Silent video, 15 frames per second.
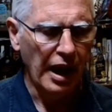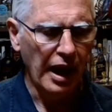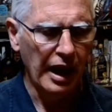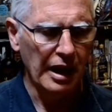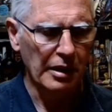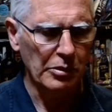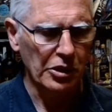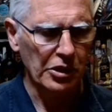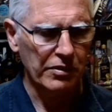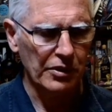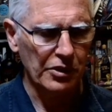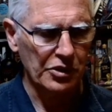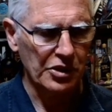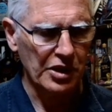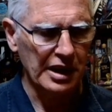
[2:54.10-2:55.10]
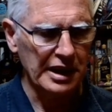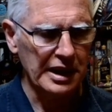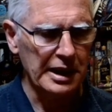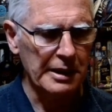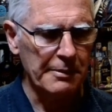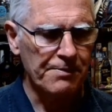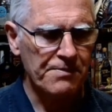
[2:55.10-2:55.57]
um, like forage
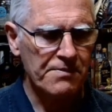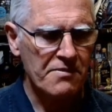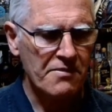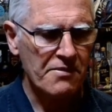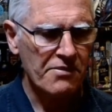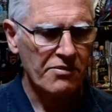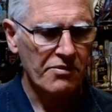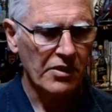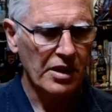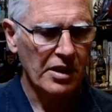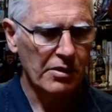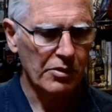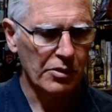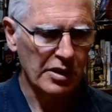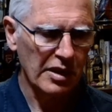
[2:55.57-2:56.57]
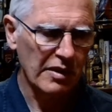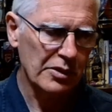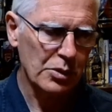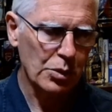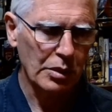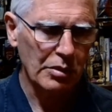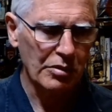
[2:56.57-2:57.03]
honey, with, if
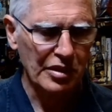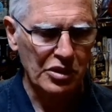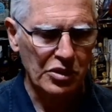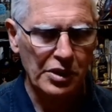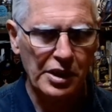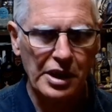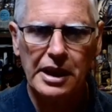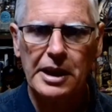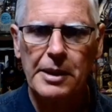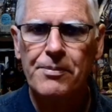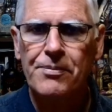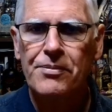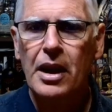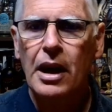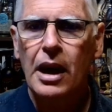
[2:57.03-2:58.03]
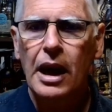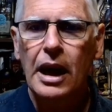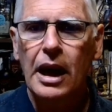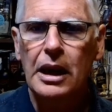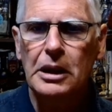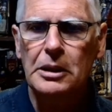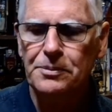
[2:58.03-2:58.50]
it's written with Victorian honey,
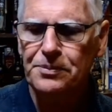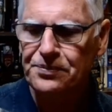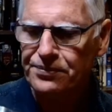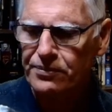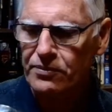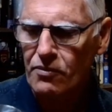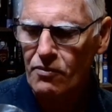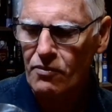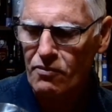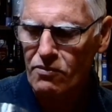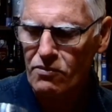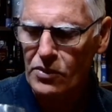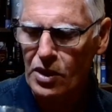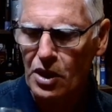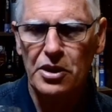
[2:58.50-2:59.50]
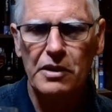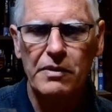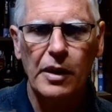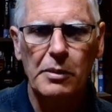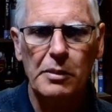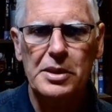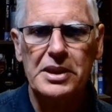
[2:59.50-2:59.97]
um,
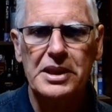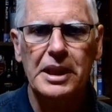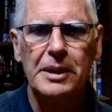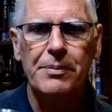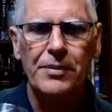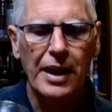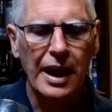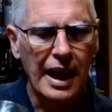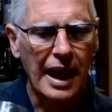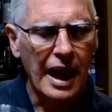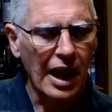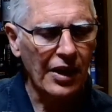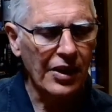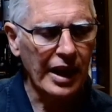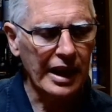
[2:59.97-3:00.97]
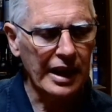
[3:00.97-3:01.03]
35%. They